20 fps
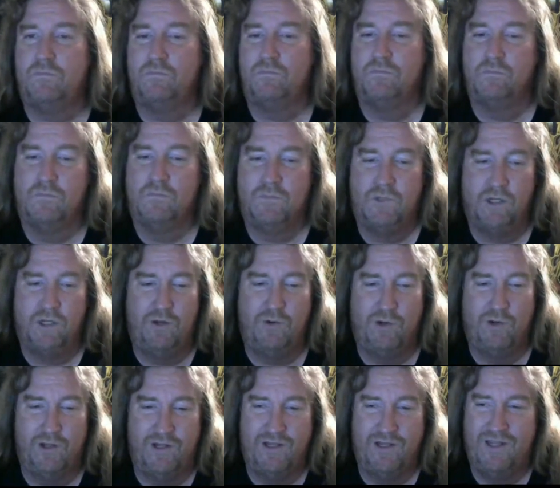tell you what,
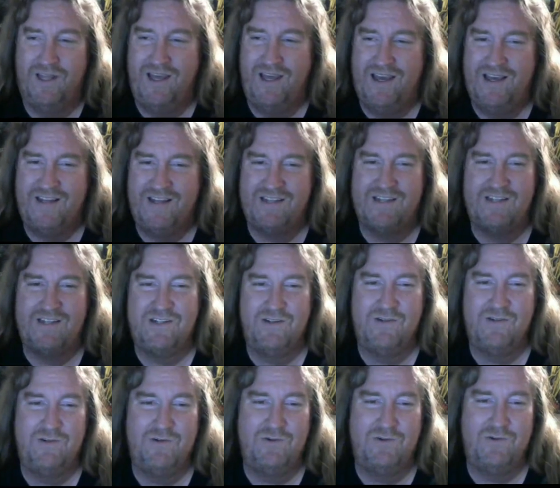let's
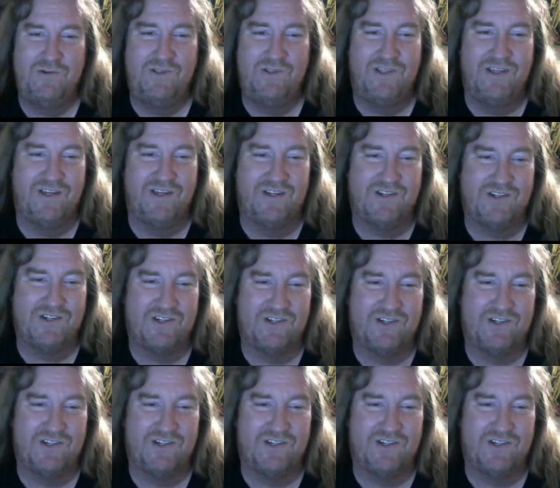do this.